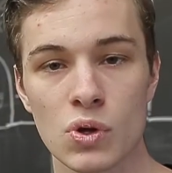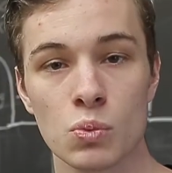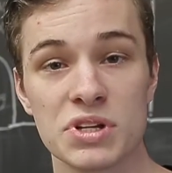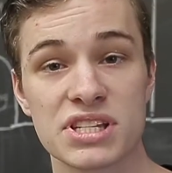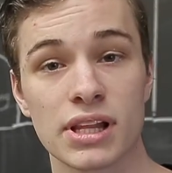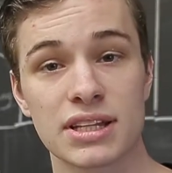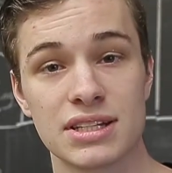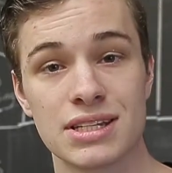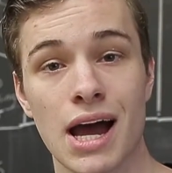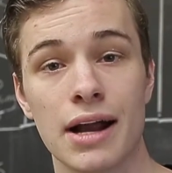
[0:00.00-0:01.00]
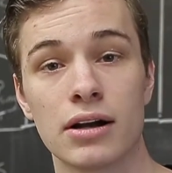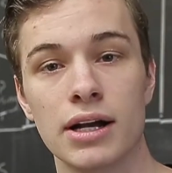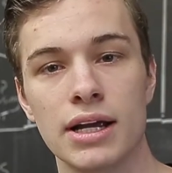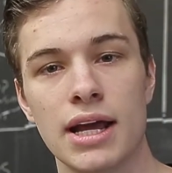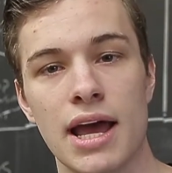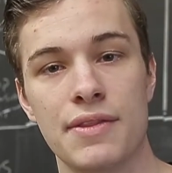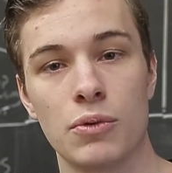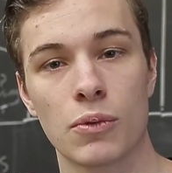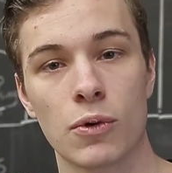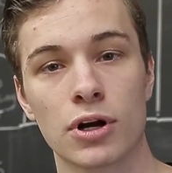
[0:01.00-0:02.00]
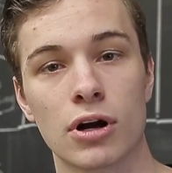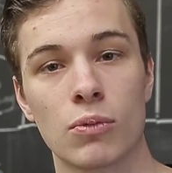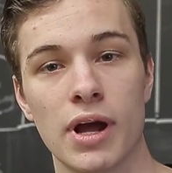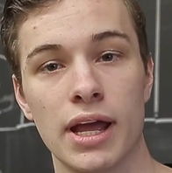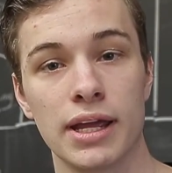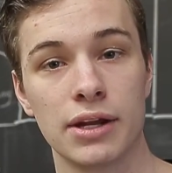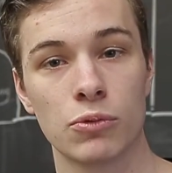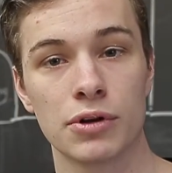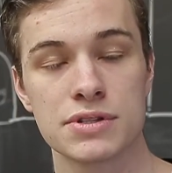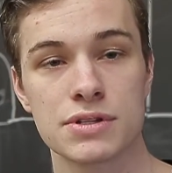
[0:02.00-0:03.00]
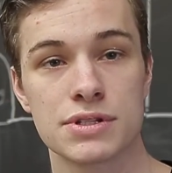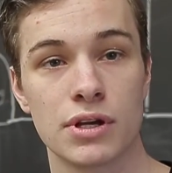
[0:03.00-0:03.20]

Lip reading: we select the tire and then we work our way inwards.